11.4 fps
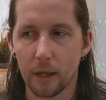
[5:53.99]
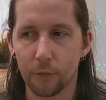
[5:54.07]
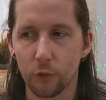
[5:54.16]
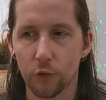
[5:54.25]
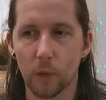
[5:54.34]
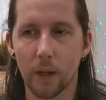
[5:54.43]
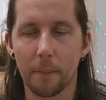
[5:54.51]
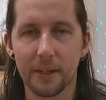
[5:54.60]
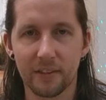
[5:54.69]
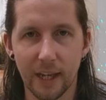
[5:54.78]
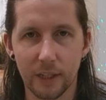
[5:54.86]
if you're doing a
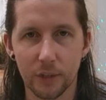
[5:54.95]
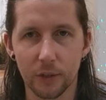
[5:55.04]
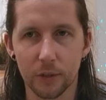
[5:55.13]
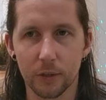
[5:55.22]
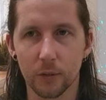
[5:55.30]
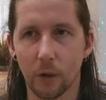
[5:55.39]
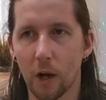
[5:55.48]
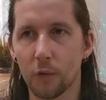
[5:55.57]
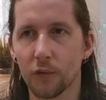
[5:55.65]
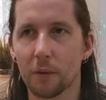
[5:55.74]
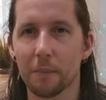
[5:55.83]
meditation or
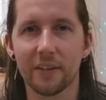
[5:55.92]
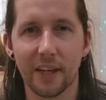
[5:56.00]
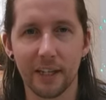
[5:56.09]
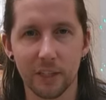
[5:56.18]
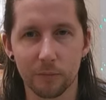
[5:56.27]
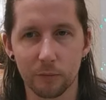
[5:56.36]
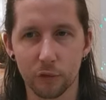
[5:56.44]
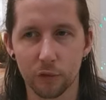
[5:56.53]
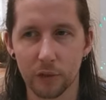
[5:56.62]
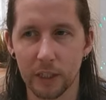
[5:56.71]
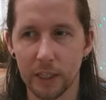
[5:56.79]
hosting a meditation
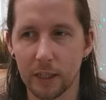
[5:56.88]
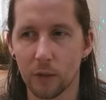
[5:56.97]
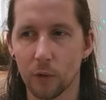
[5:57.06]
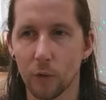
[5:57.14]
retreat,